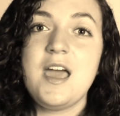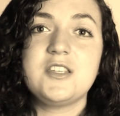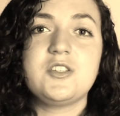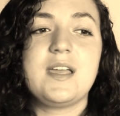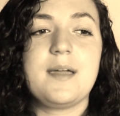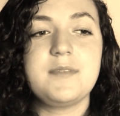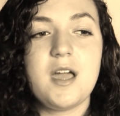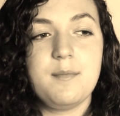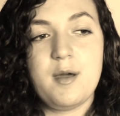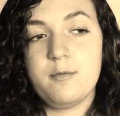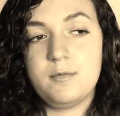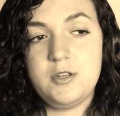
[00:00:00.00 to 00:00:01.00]
So like I'm talking
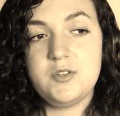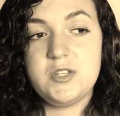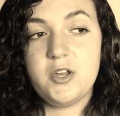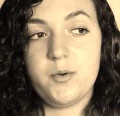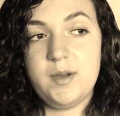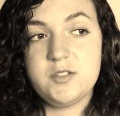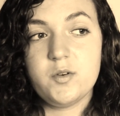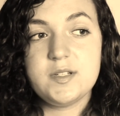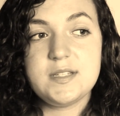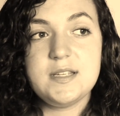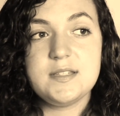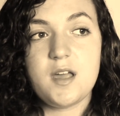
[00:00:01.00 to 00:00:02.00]
about using your
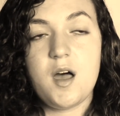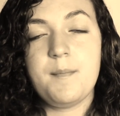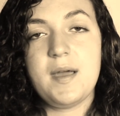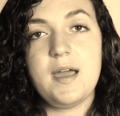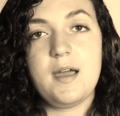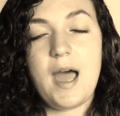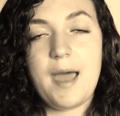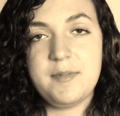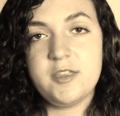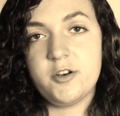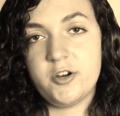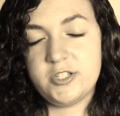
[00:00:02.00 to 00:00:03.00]
resources, I'm
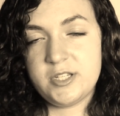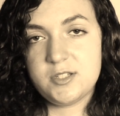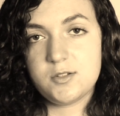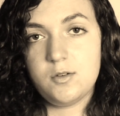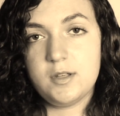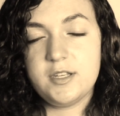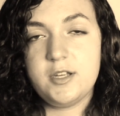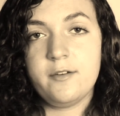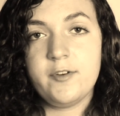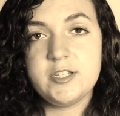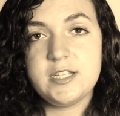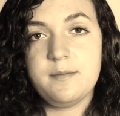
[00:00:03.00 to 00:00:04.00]
in the nursing school at the
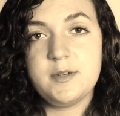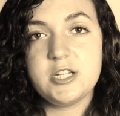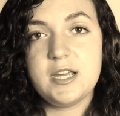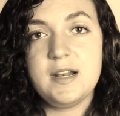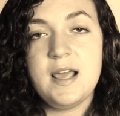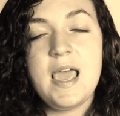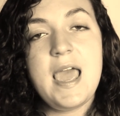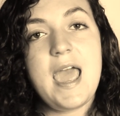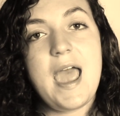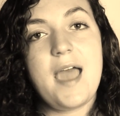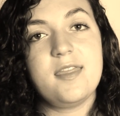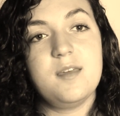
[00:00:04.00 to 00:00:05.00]
University of Michigan,
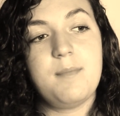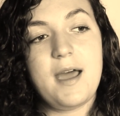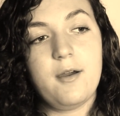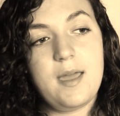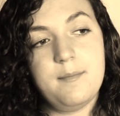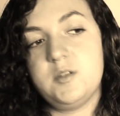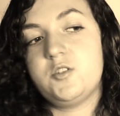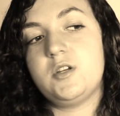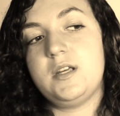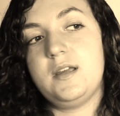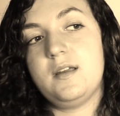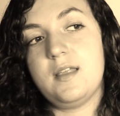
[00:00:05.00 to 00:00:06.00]
and the
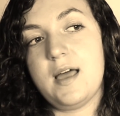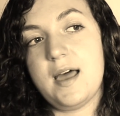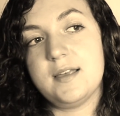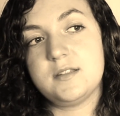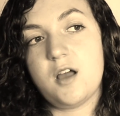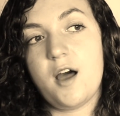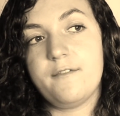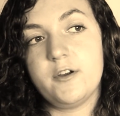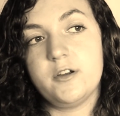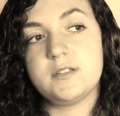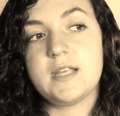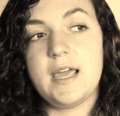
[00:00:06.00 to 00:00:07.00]
biochemistry class
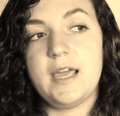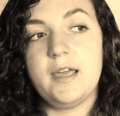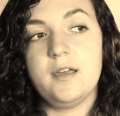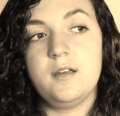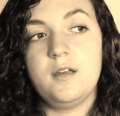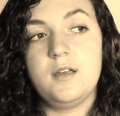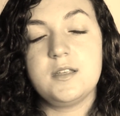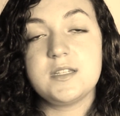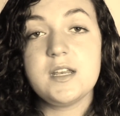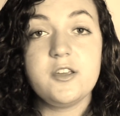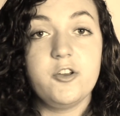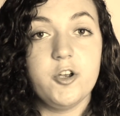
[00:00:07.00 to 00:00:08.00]
offers a
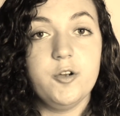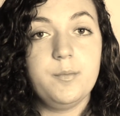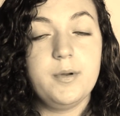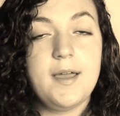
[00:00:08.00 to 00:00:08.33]
study group,